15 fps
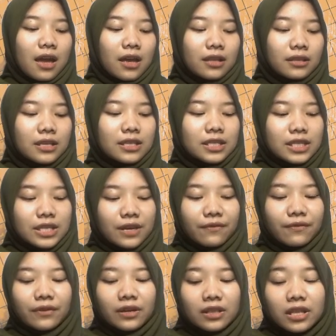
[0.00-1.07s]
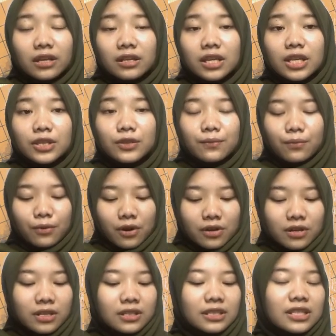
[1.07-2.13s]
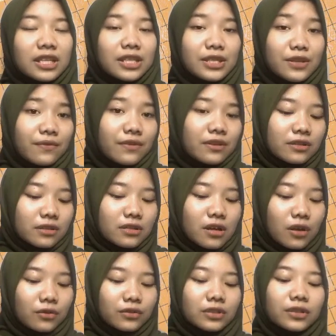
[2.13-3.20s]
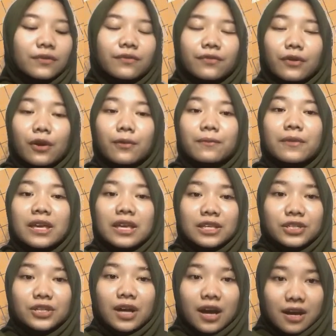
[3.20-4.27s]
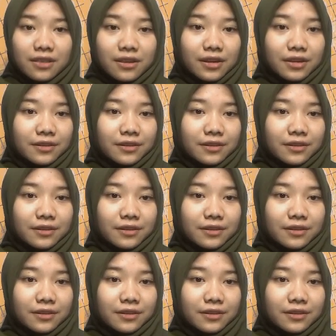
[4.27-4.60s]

This gives clearly to pronounce the different sounds from each other.